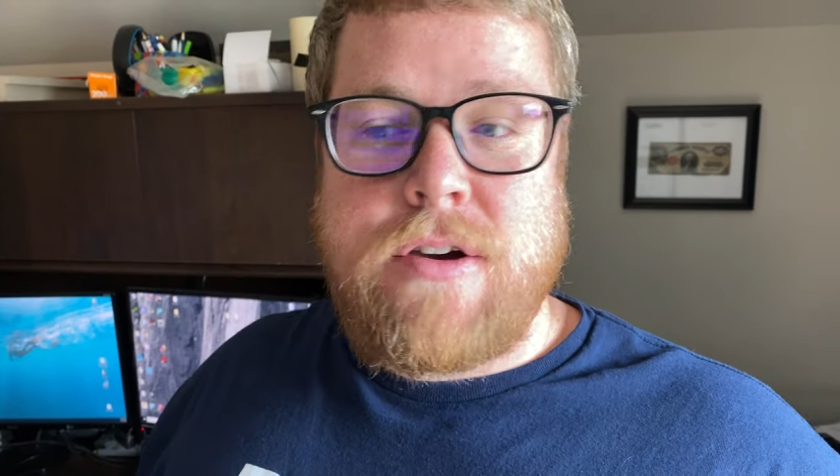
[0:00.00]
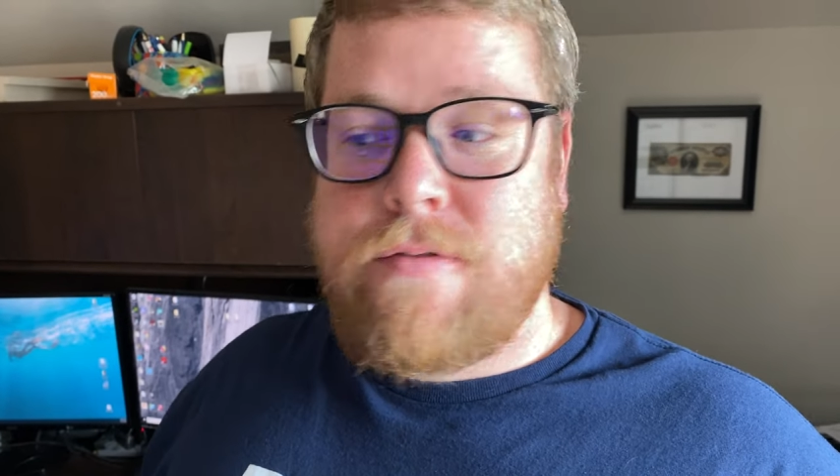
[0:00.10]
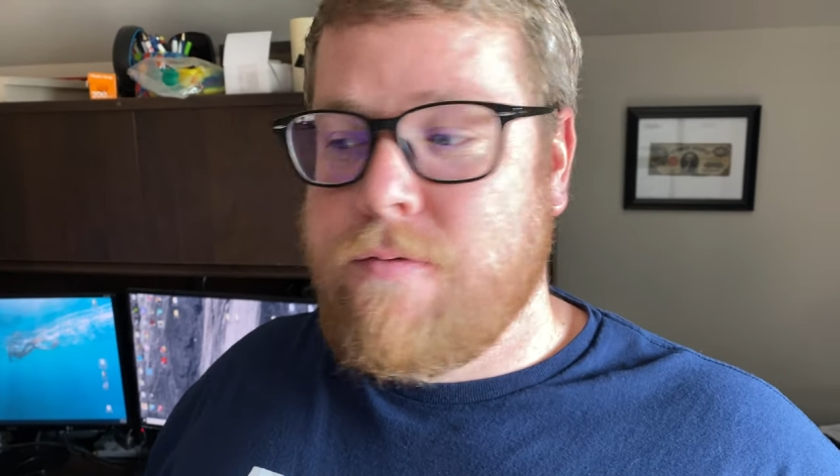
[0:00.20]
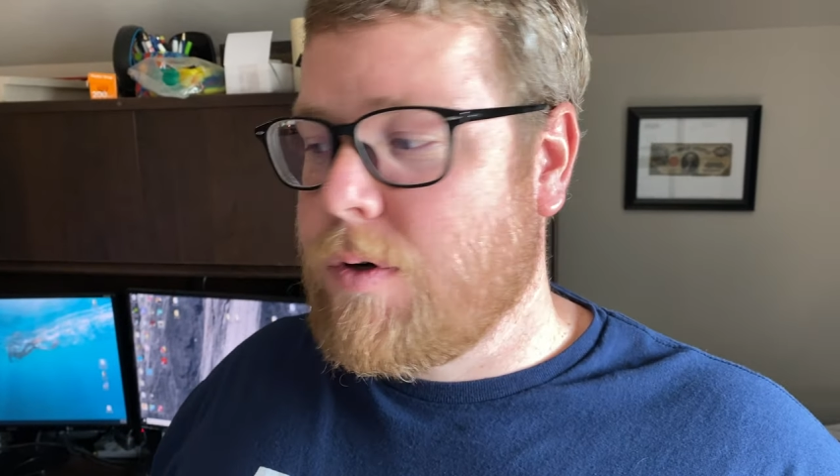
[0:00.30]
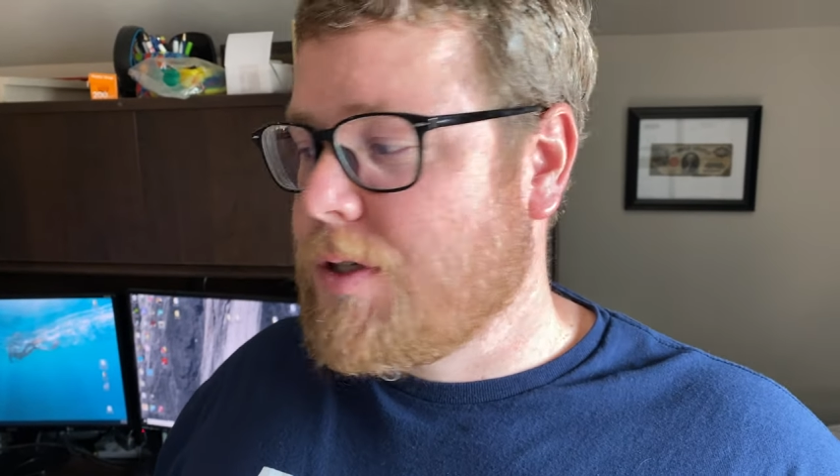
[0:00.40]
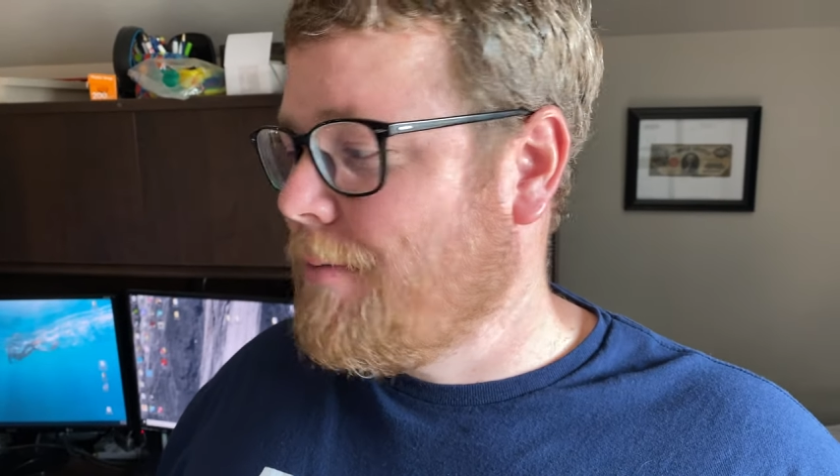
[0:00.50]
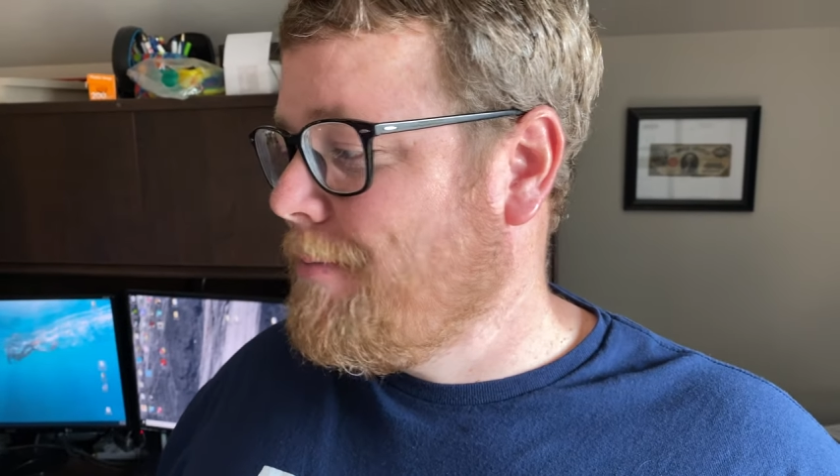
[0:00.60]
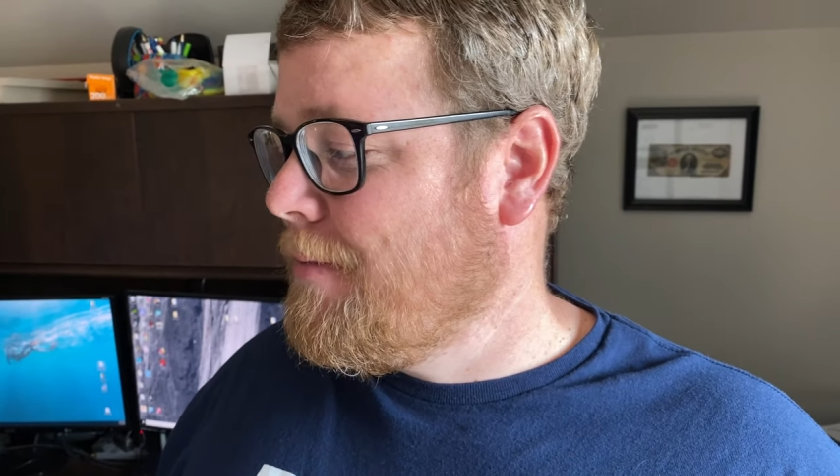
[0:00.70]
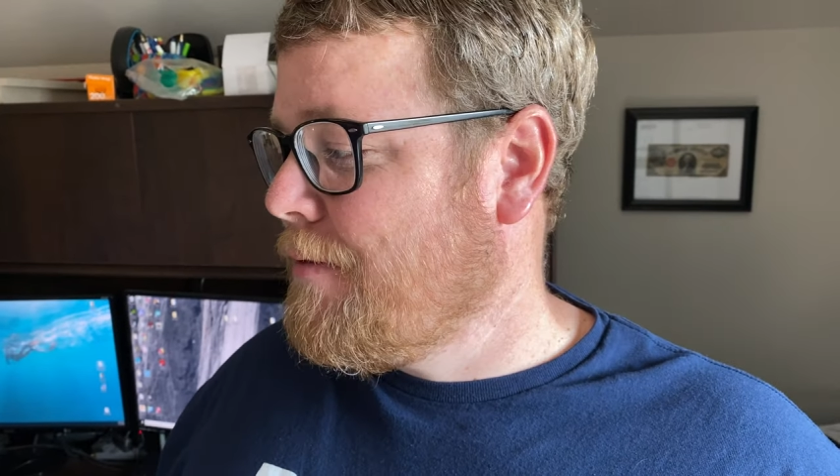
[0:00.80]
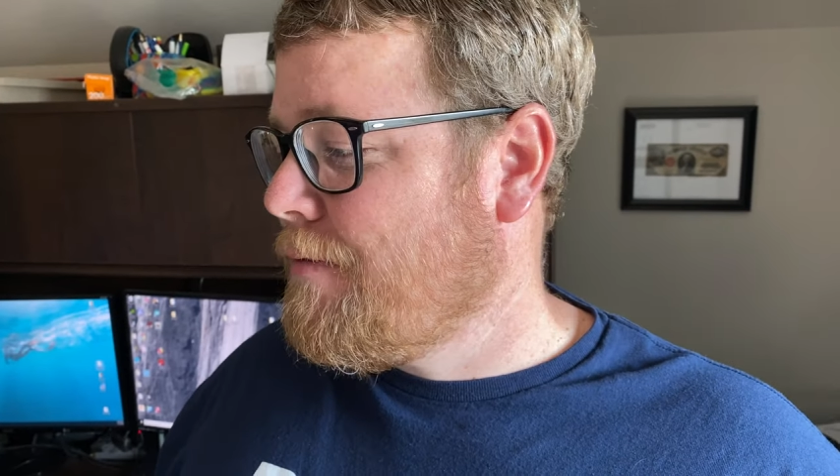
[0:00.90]
for
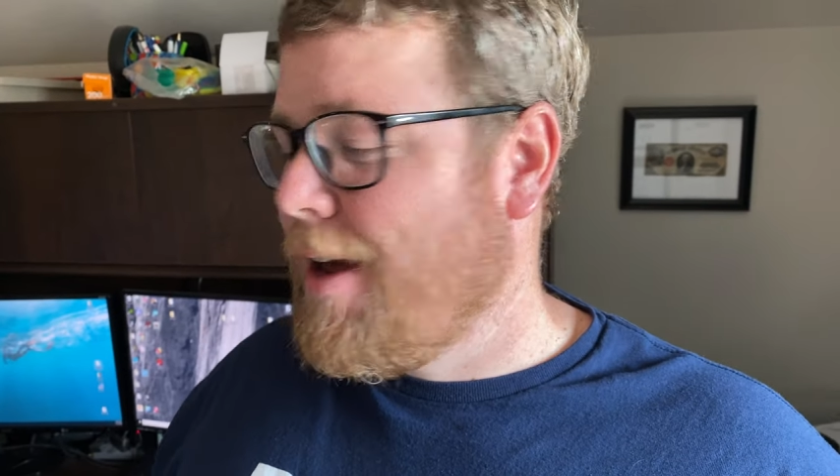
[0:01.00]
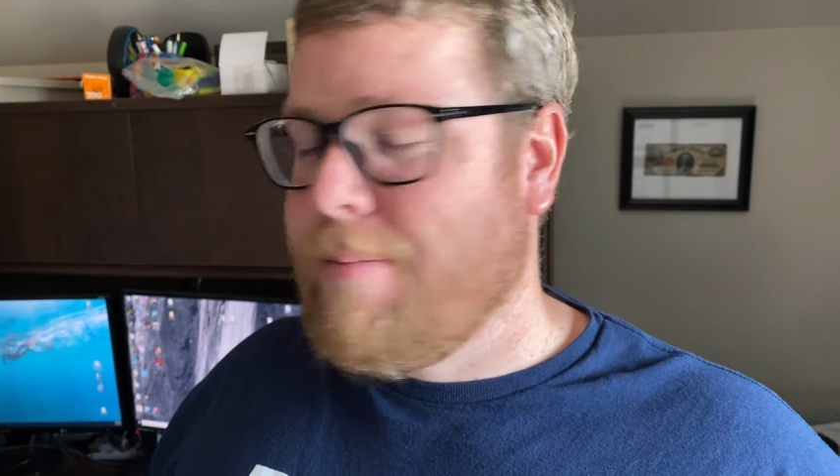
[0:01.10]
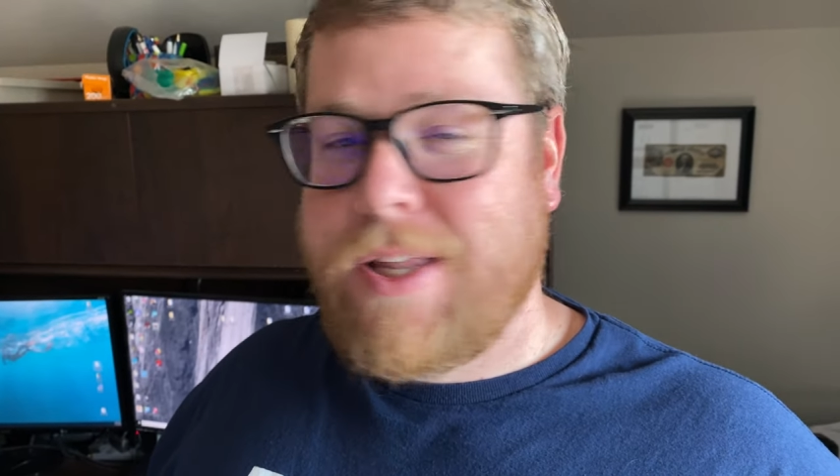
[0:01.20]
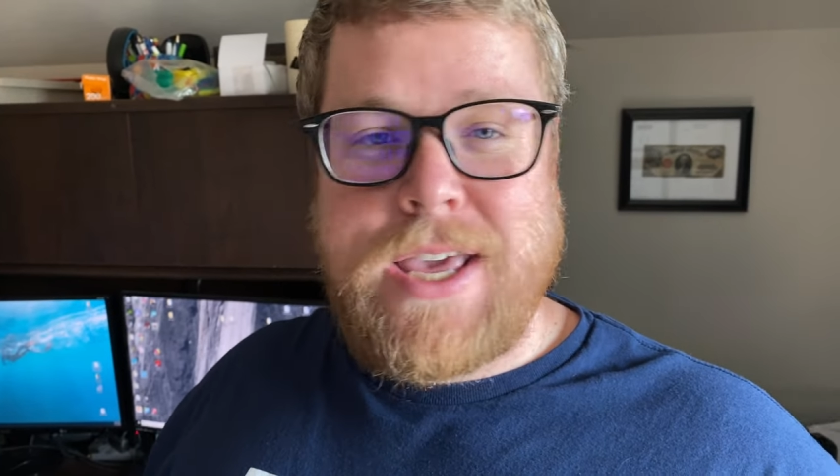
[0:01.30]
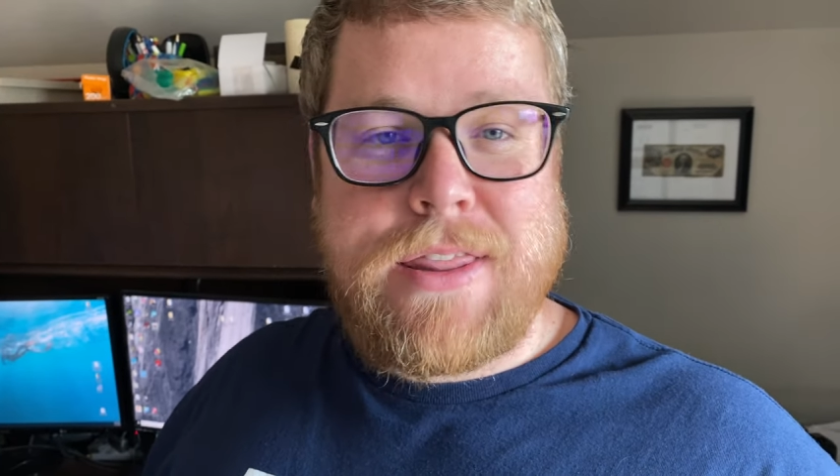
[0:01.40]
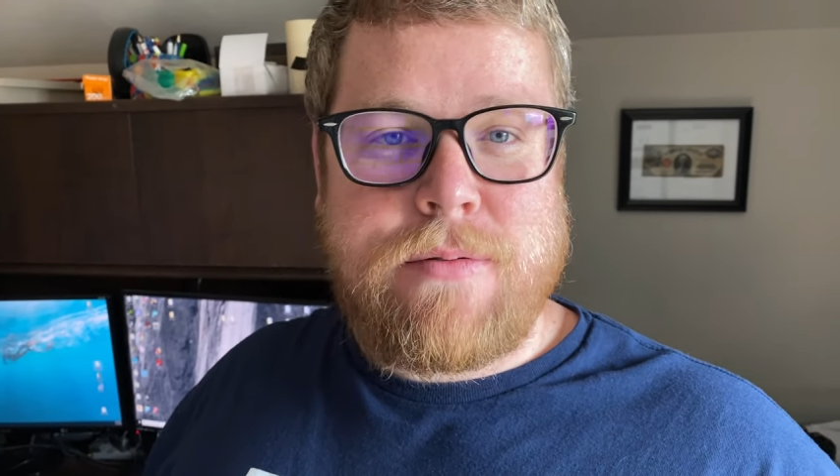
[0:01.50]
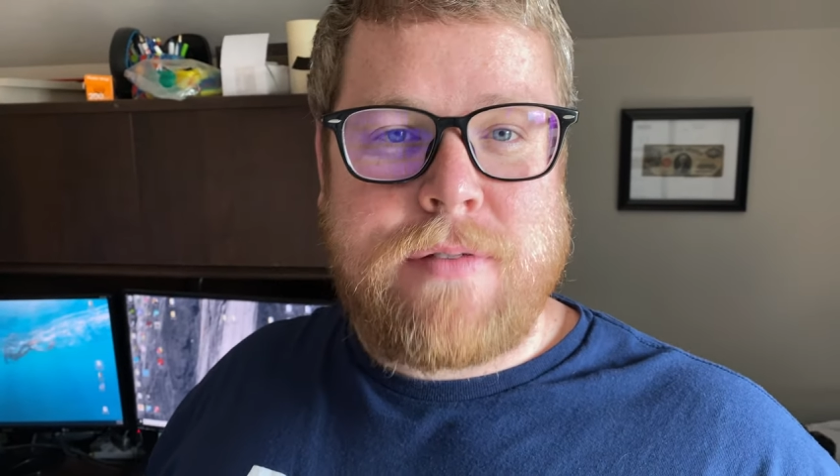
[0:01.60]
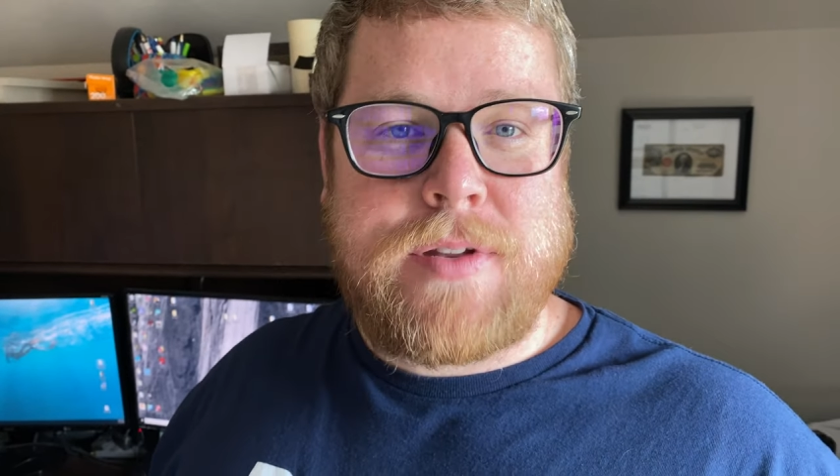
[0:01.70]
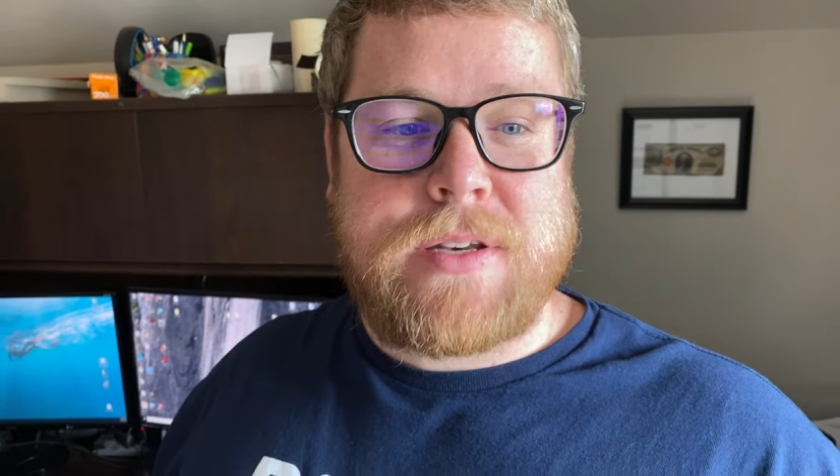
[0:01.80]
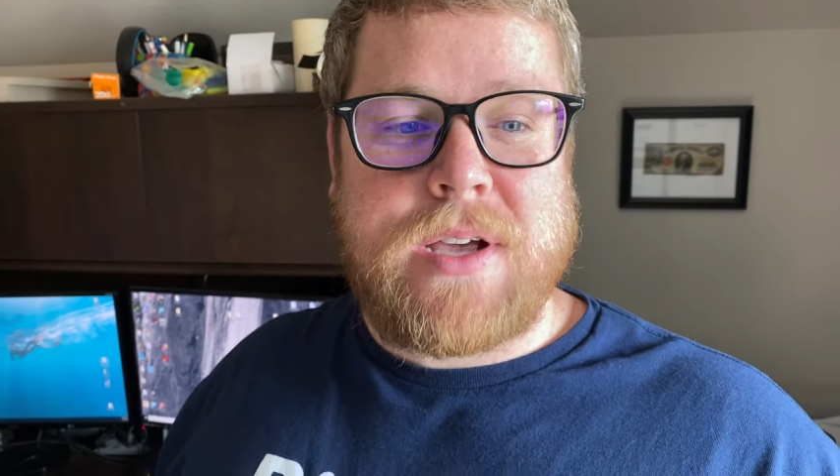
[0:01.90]
some family and
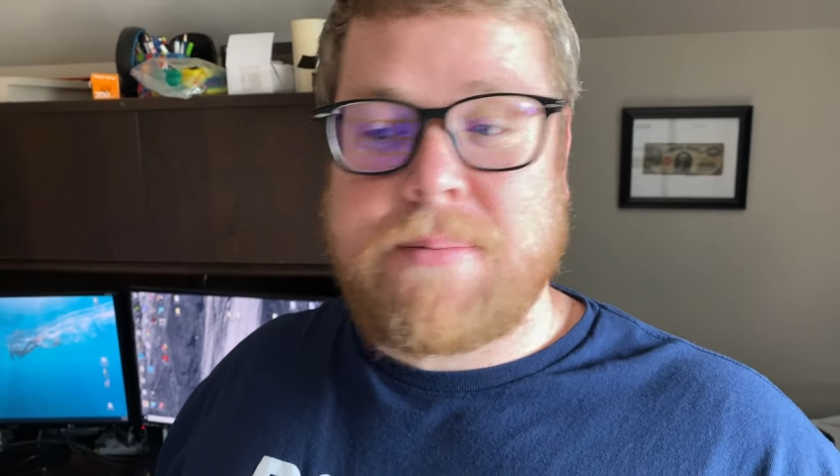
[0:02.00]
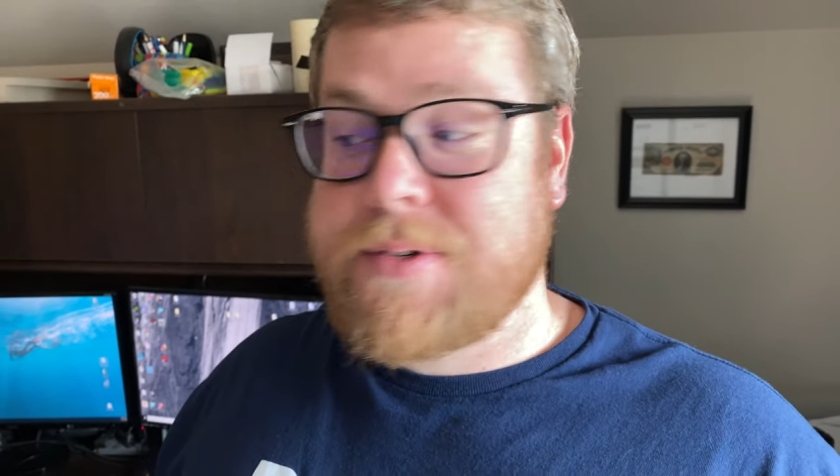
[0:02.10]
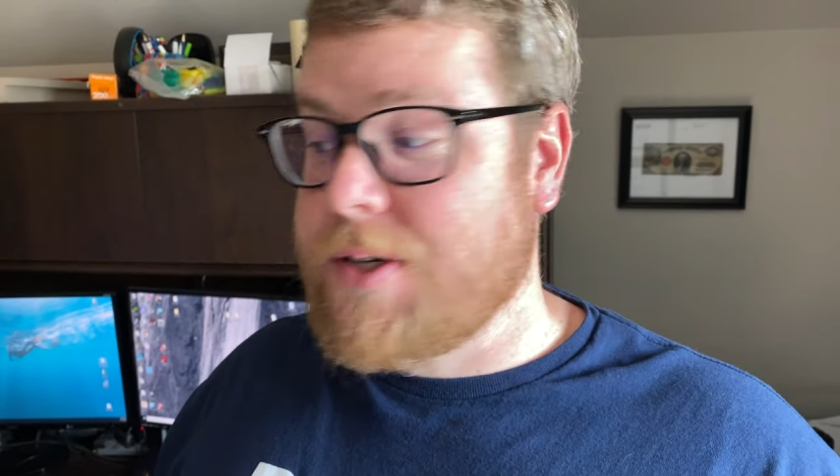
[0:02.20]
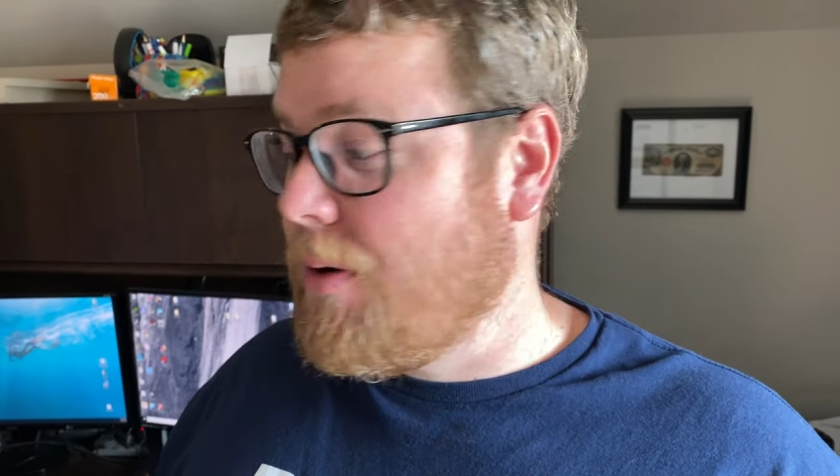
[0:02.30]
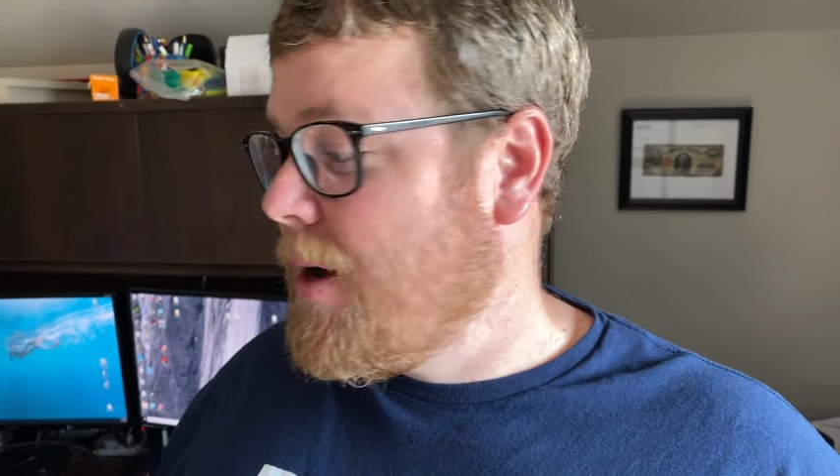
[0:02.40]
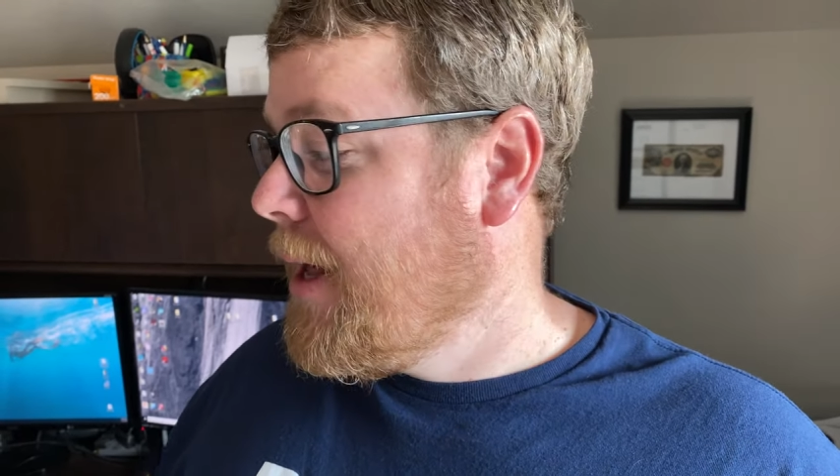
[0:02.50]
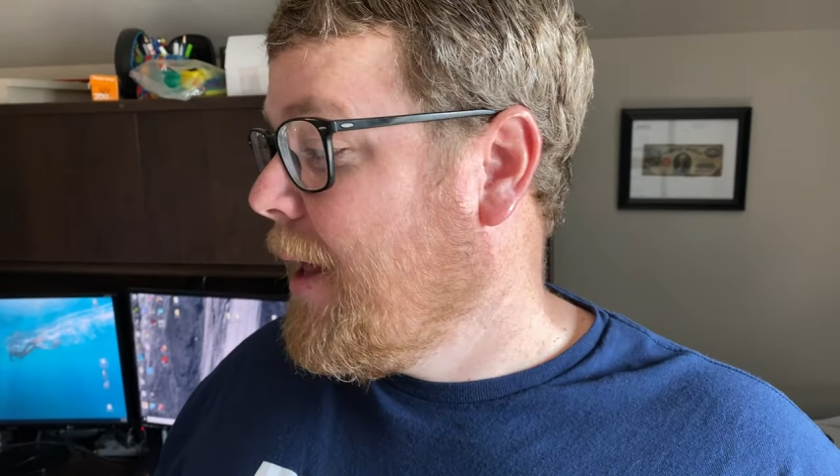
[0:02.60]
thrifting time. So,